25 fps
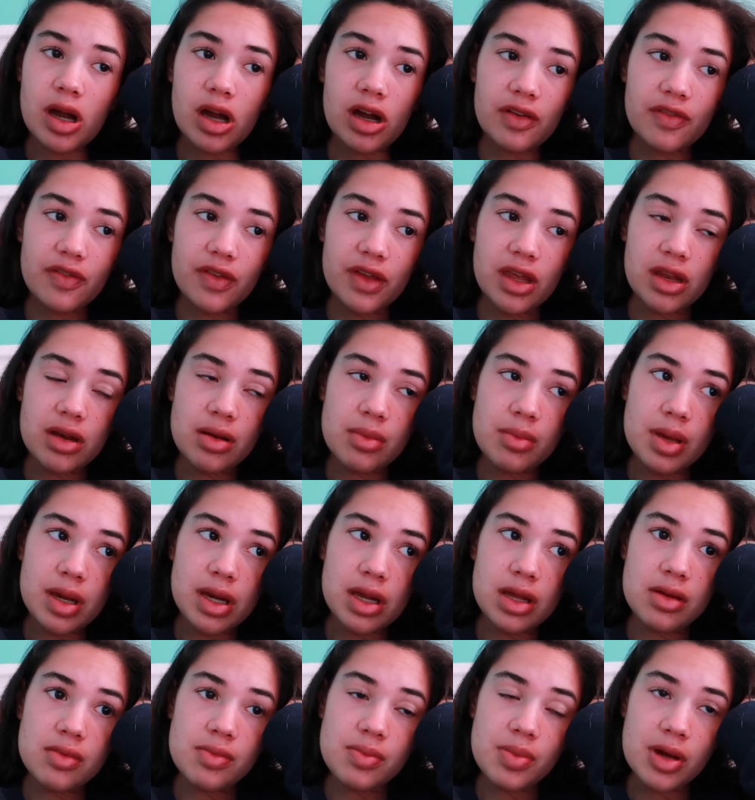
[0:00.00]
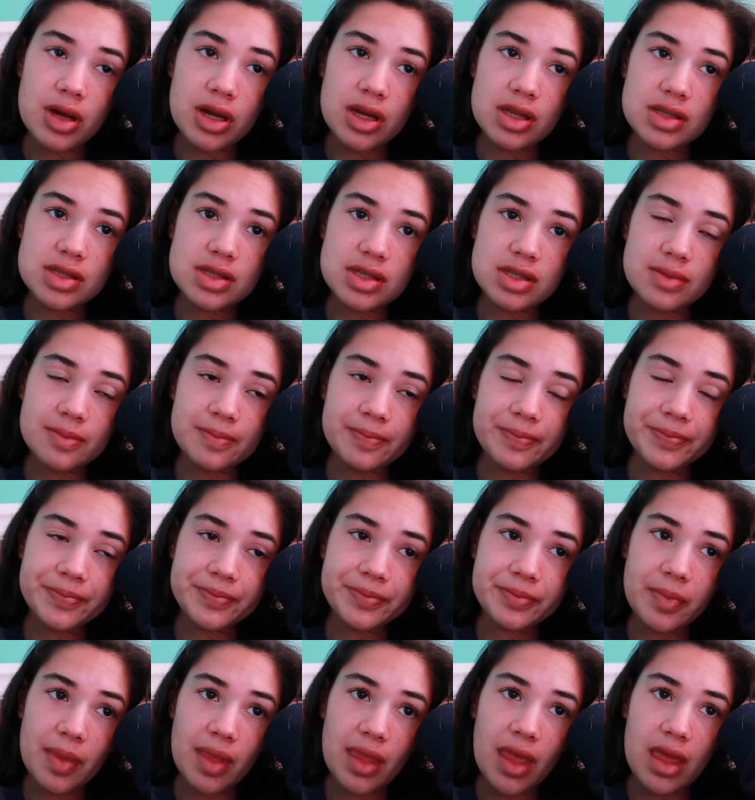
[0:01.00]
coffee in a minute, but
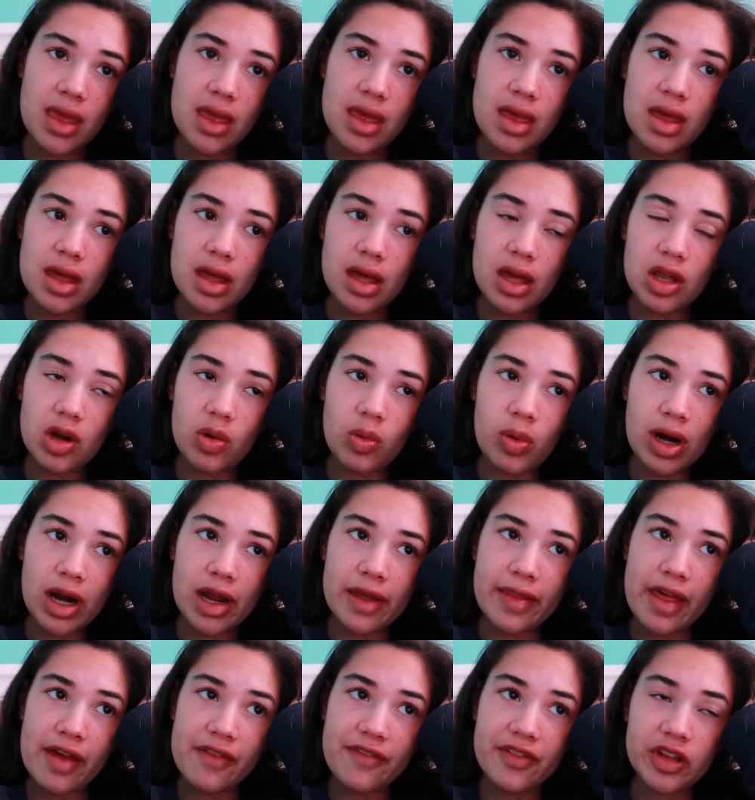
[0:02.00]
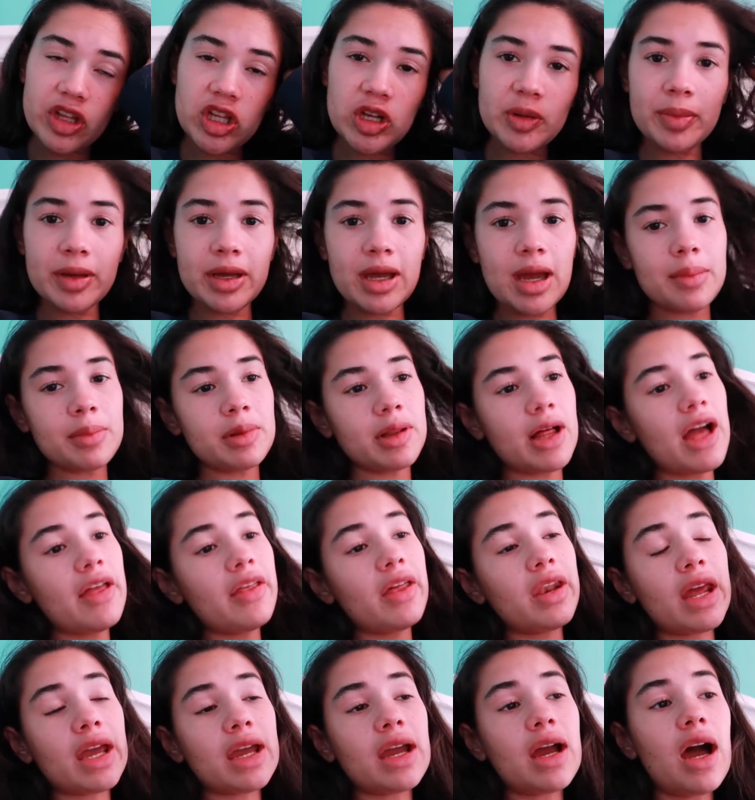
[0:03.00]
i gonna work on that for a little bit. I'm glad
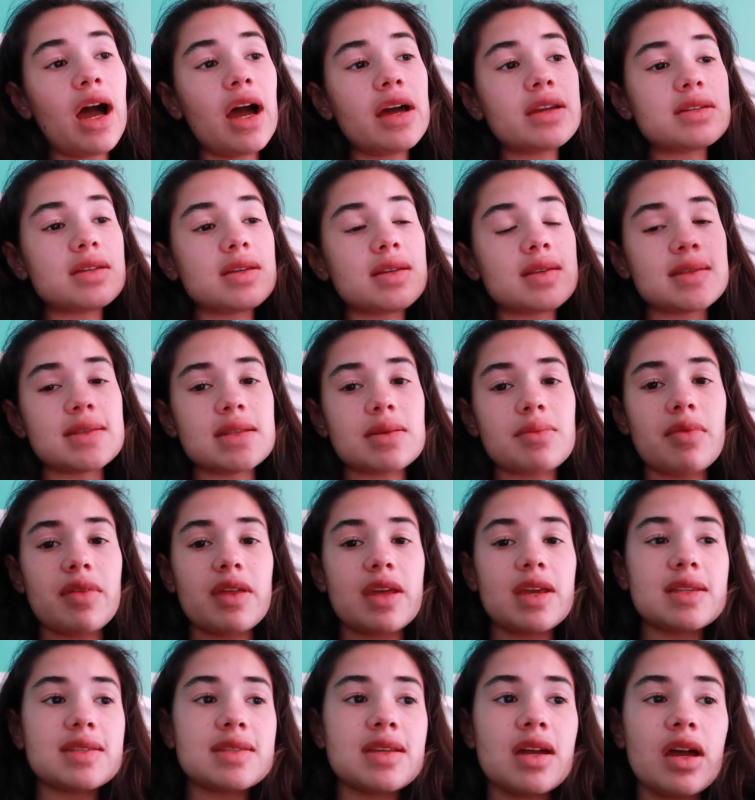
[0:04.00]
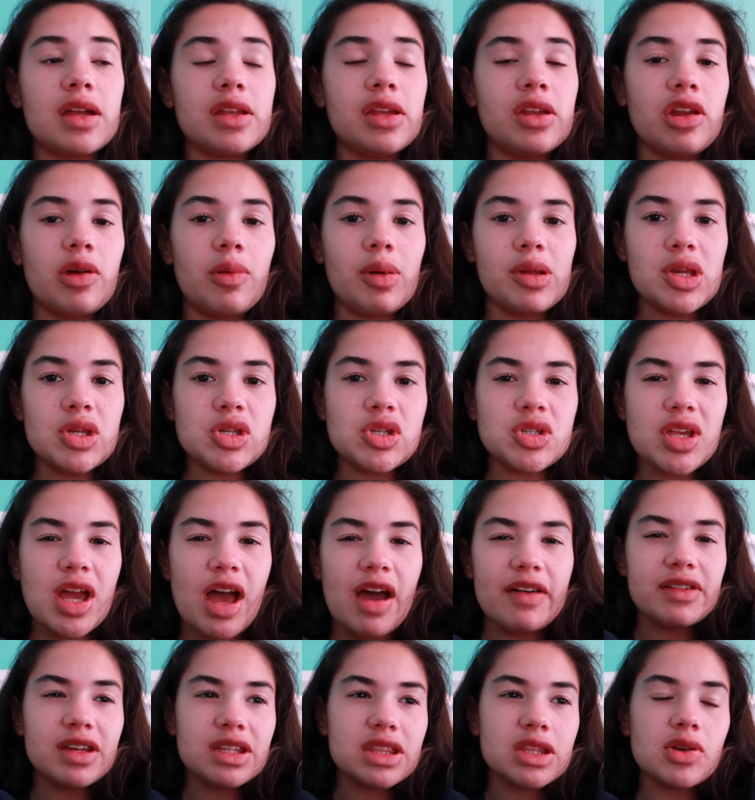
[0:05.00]
that I got some things done. You know when you just
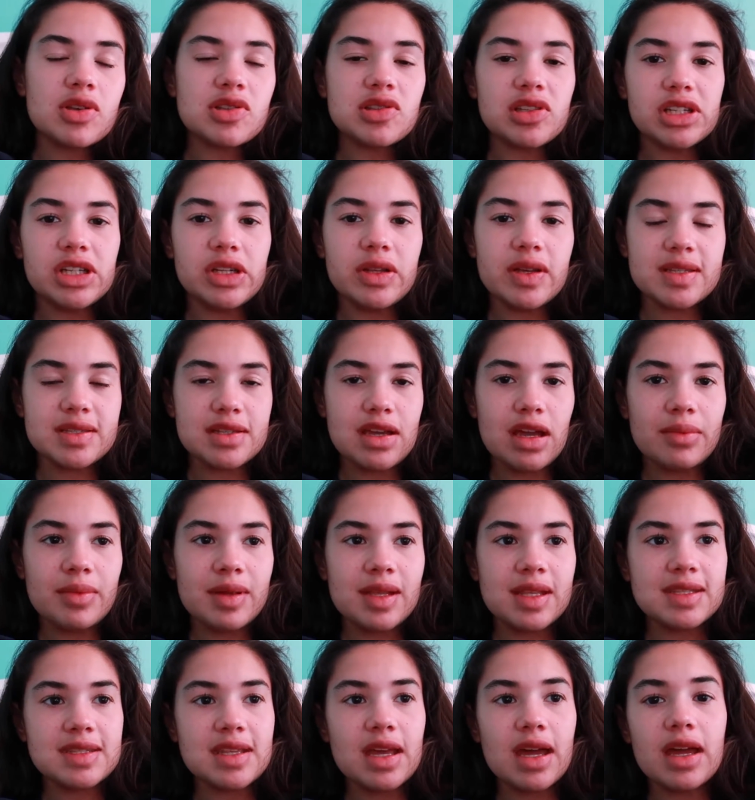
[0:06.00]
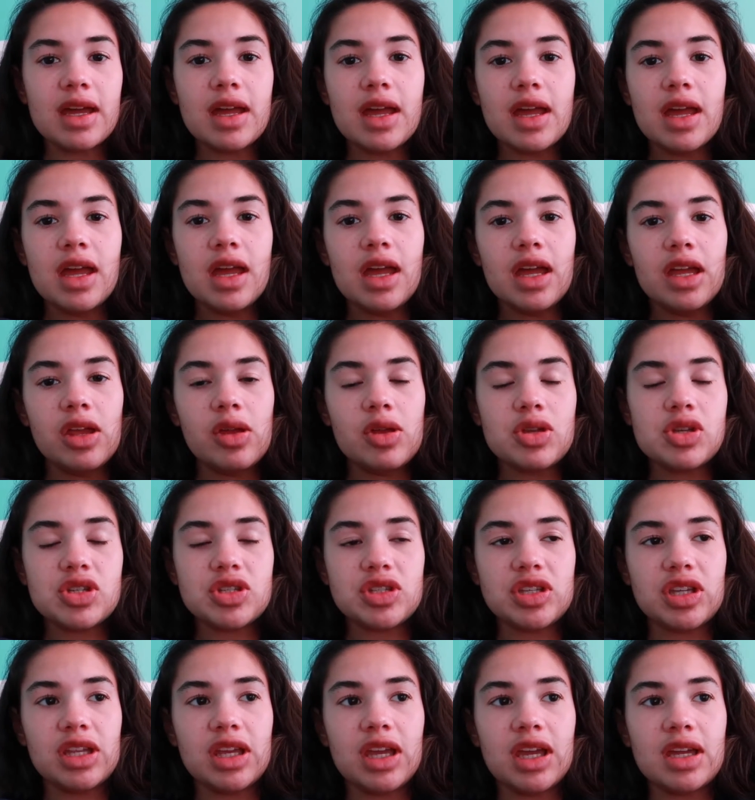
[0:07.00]
have like those little assignments that you
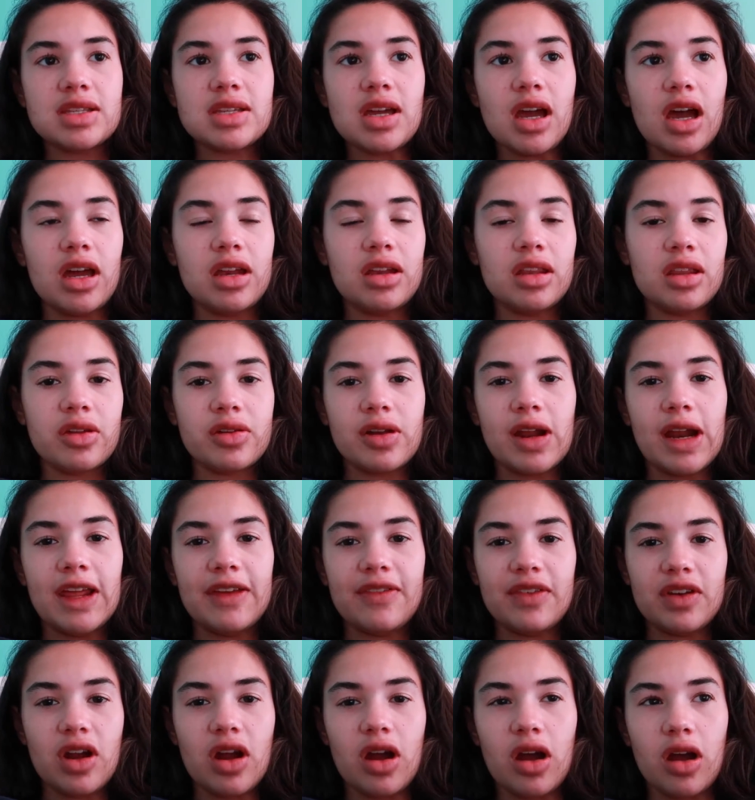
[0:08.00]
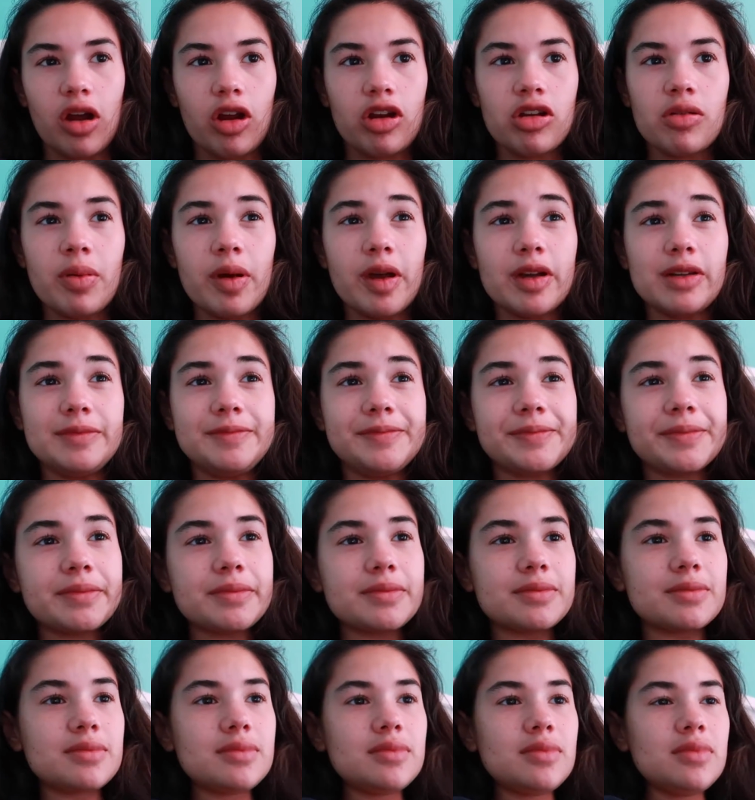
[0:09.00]
just need to get done? They're not even hard, but
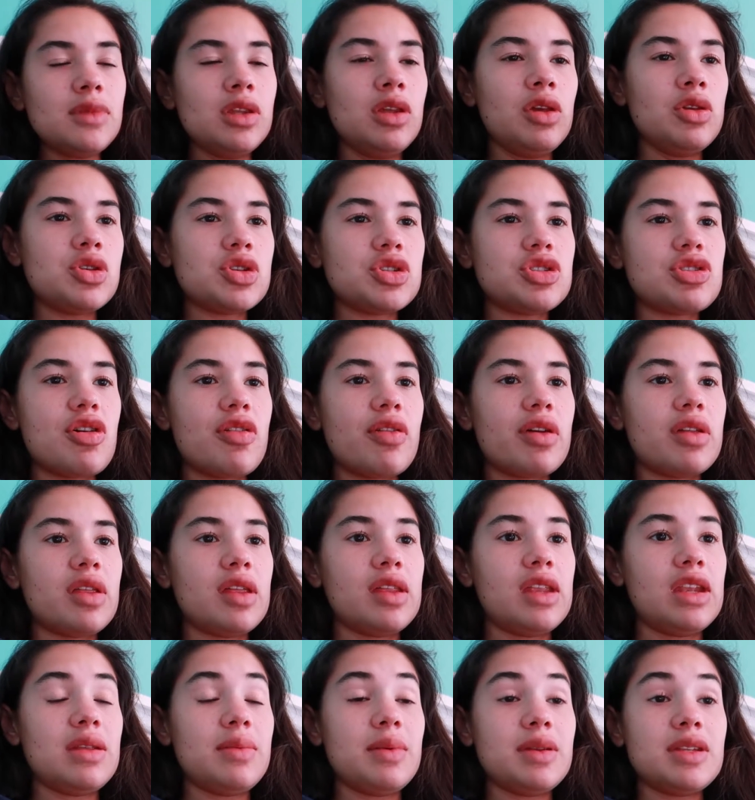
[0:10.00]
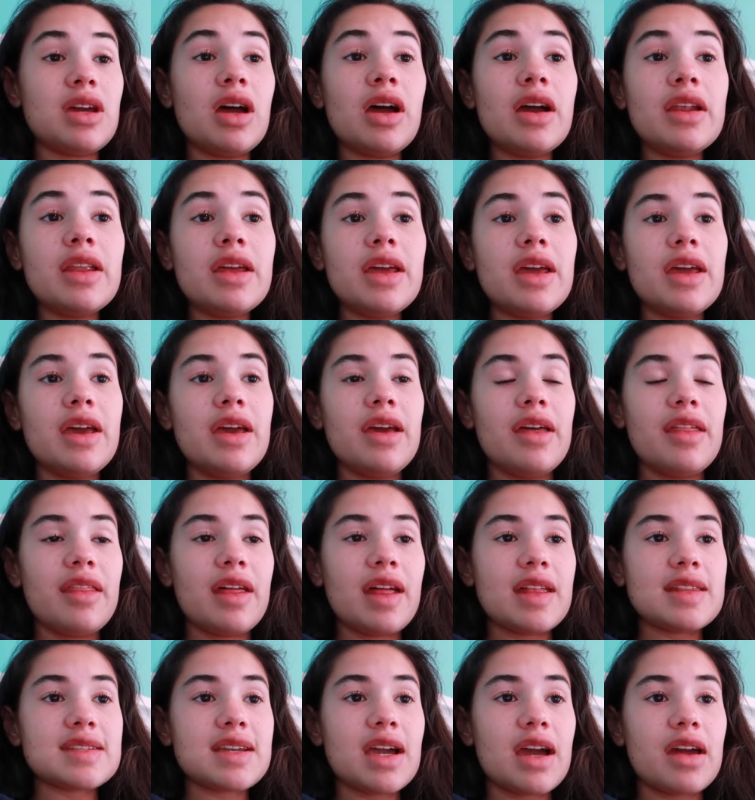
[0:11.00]
you just know that they need to be done.
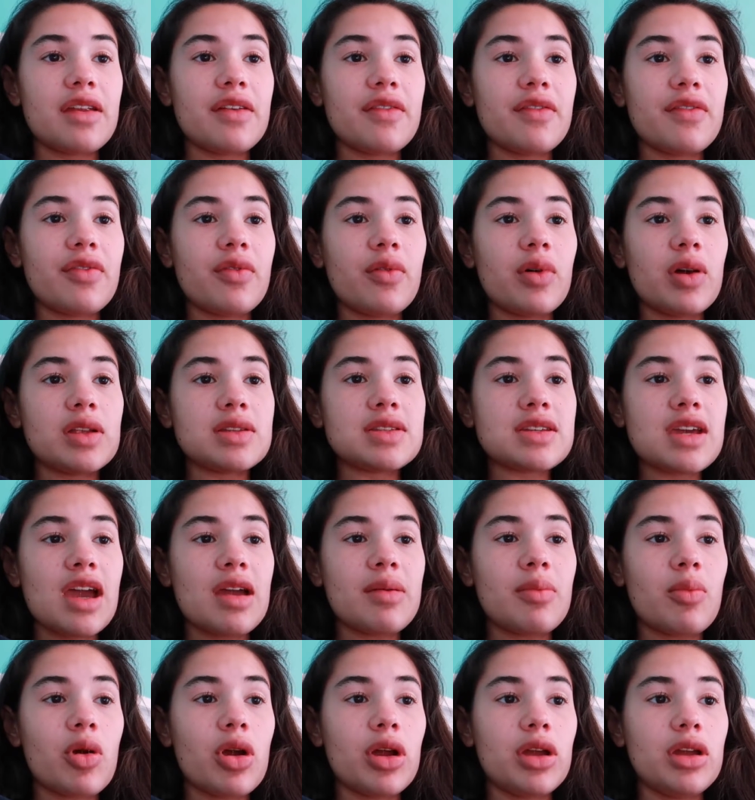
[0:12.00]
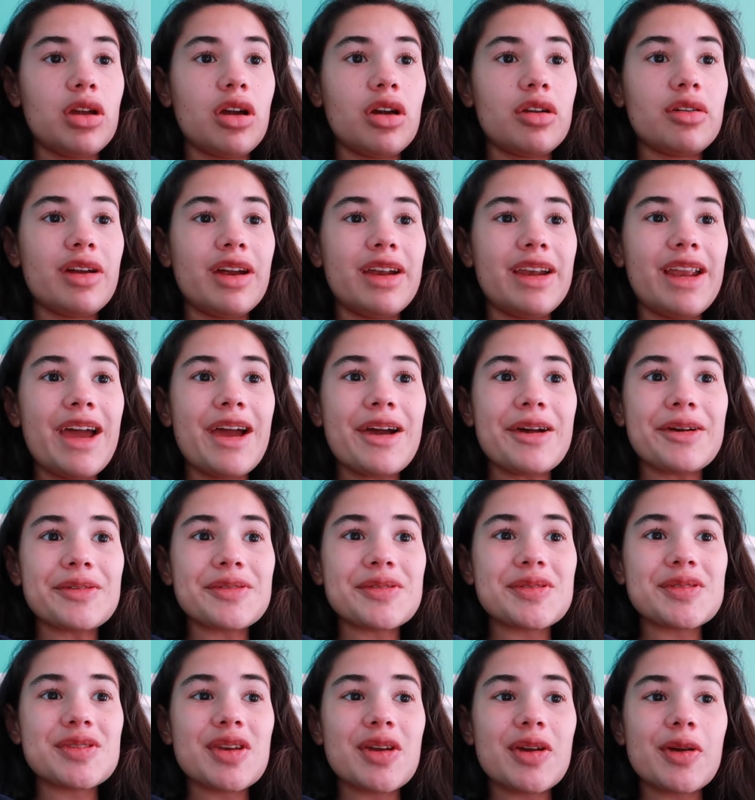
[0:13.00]
That's kind of what I'm working on right
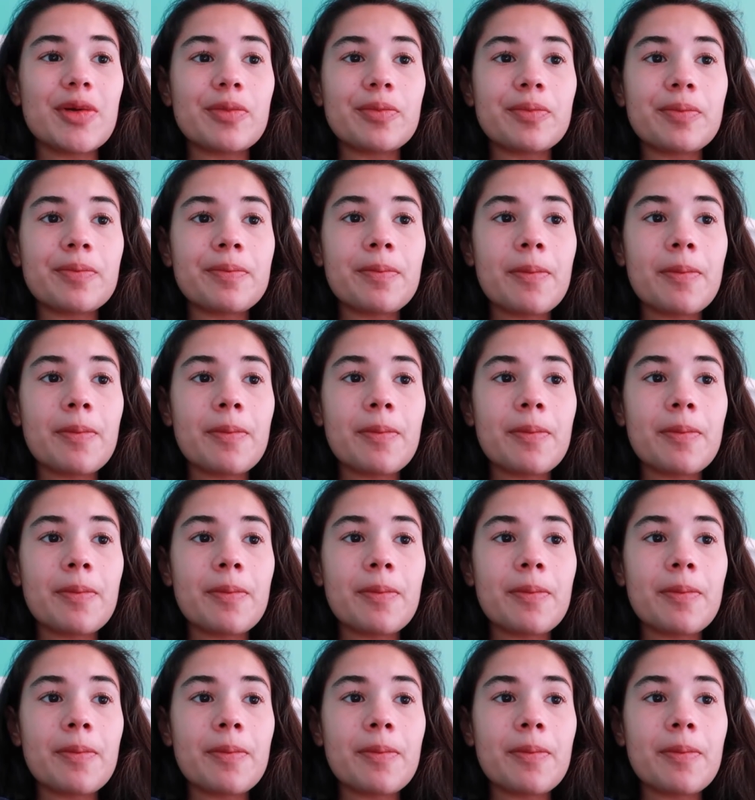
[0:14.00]
now, so